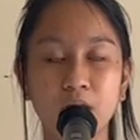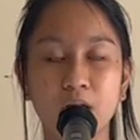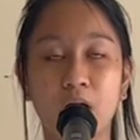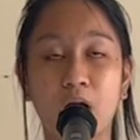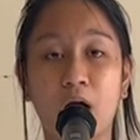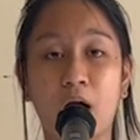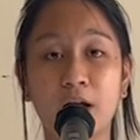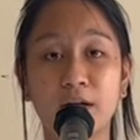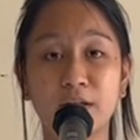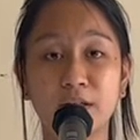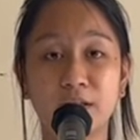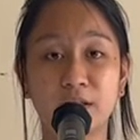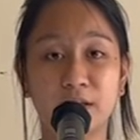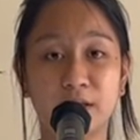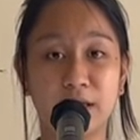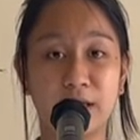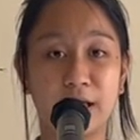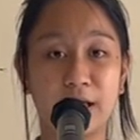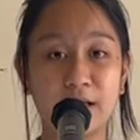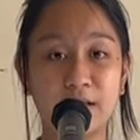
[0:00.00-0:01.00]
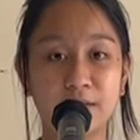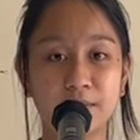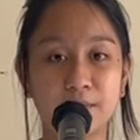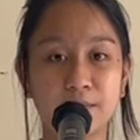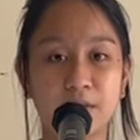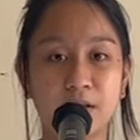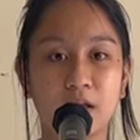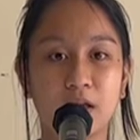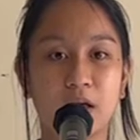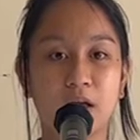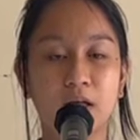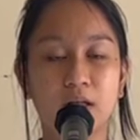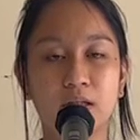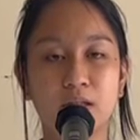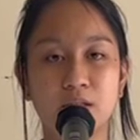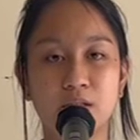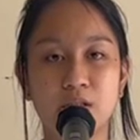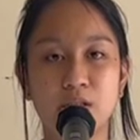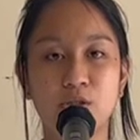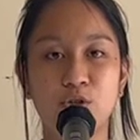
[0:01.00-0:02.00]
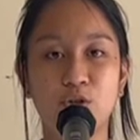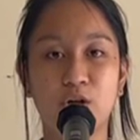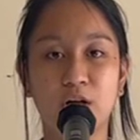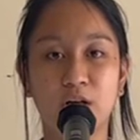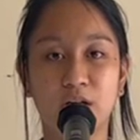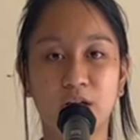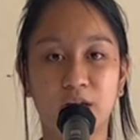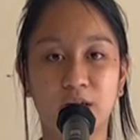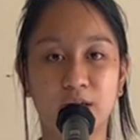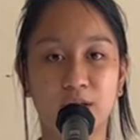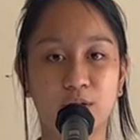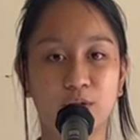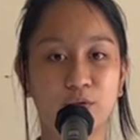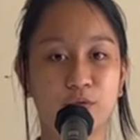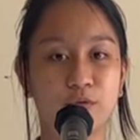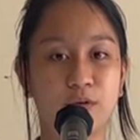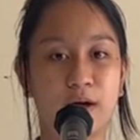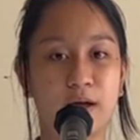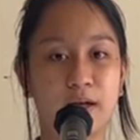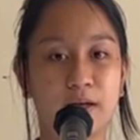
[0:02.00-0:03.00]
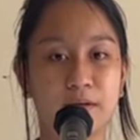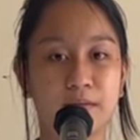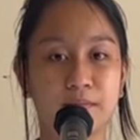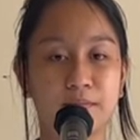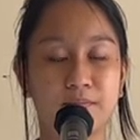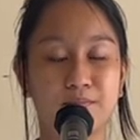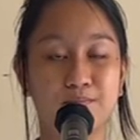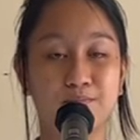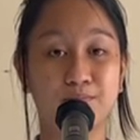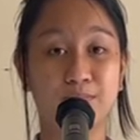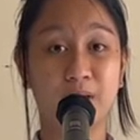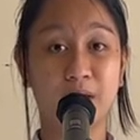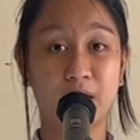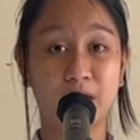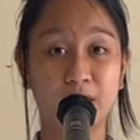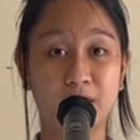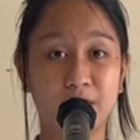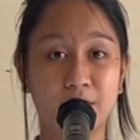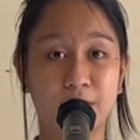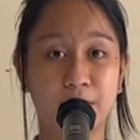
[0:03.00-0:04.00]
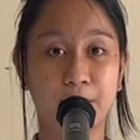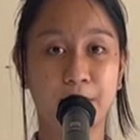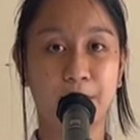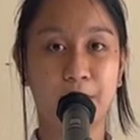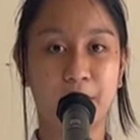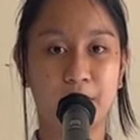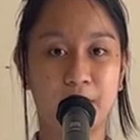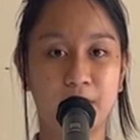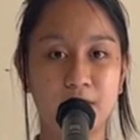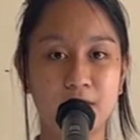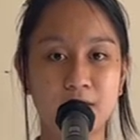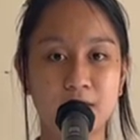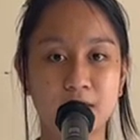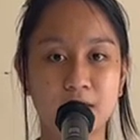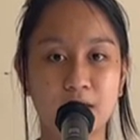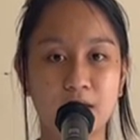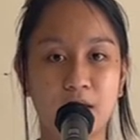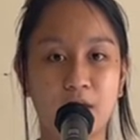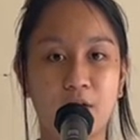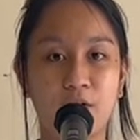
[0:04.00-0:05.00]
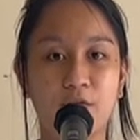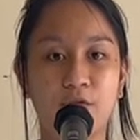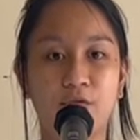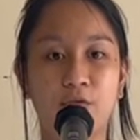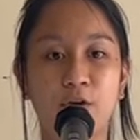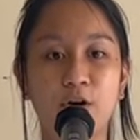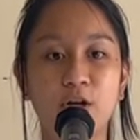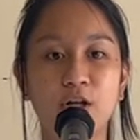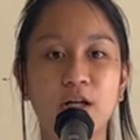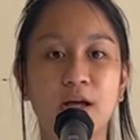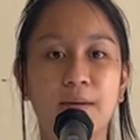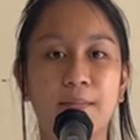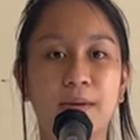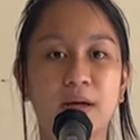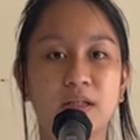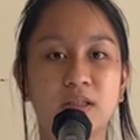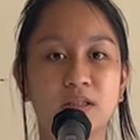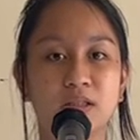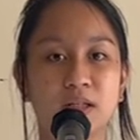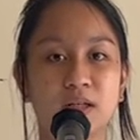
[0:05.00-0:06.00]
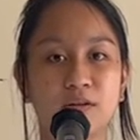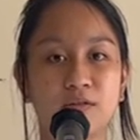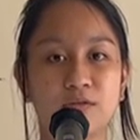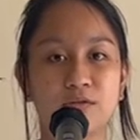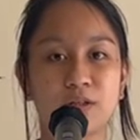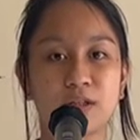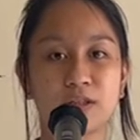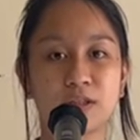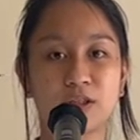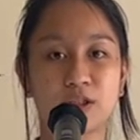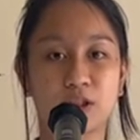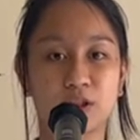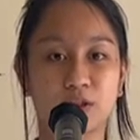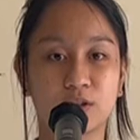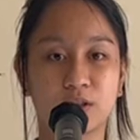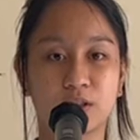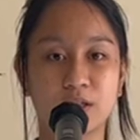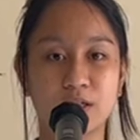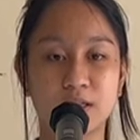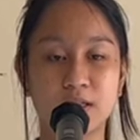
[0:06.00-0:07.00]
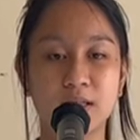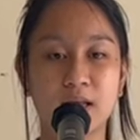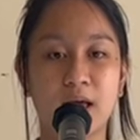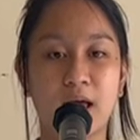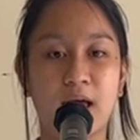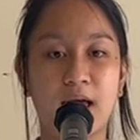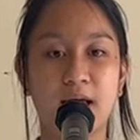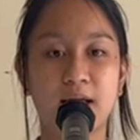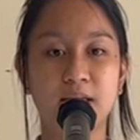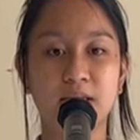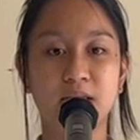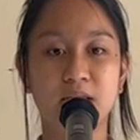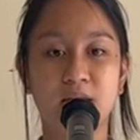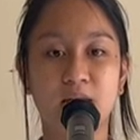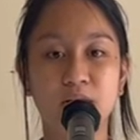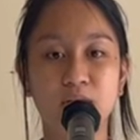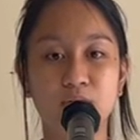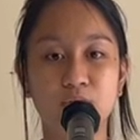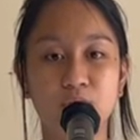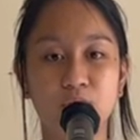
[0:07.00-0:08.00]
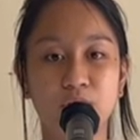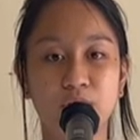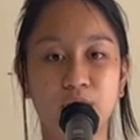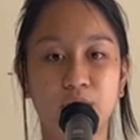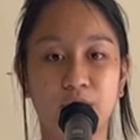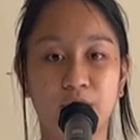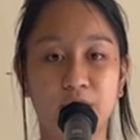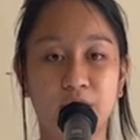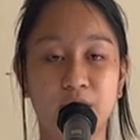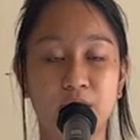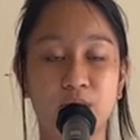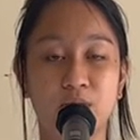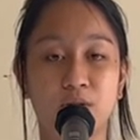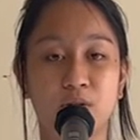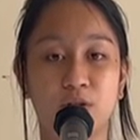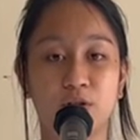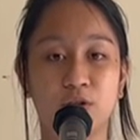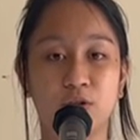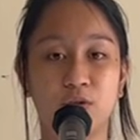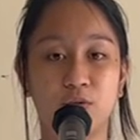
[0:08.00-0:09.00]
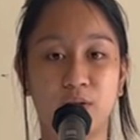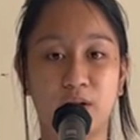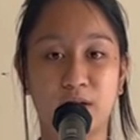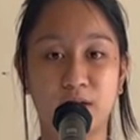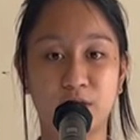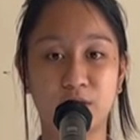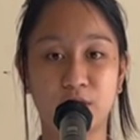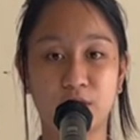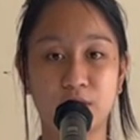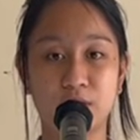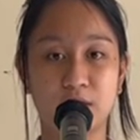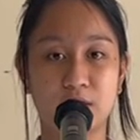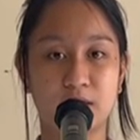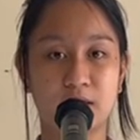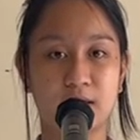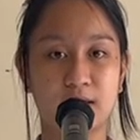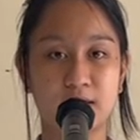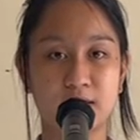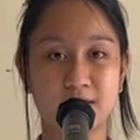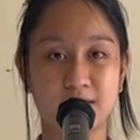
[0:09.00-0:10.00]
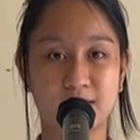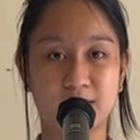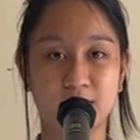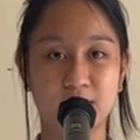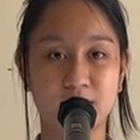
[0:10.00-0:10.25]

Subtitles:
Other than that, the struggle to fund big repairs for damaged infrastructures has yet to increase due to natural disasters.